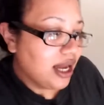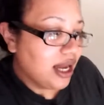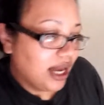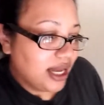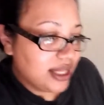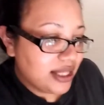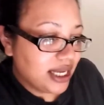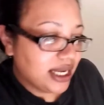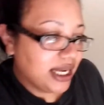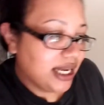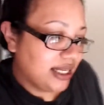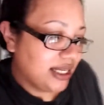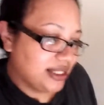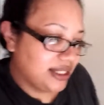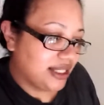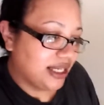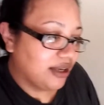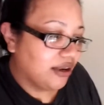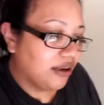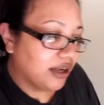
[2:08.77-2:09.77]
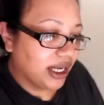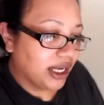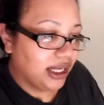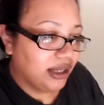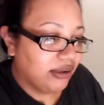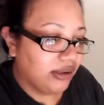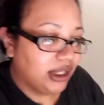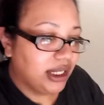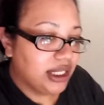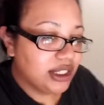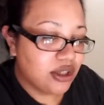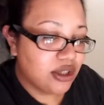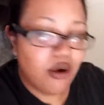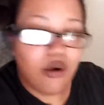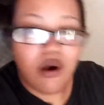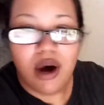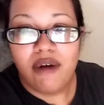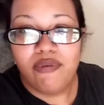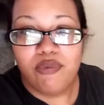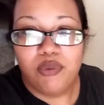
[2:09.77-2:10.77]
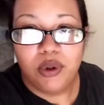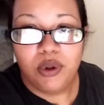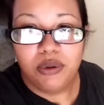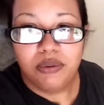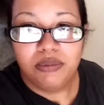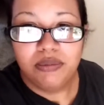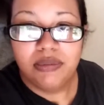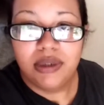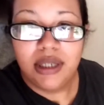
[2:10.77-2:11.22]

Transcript: And then he said, okay, well, let's go off road.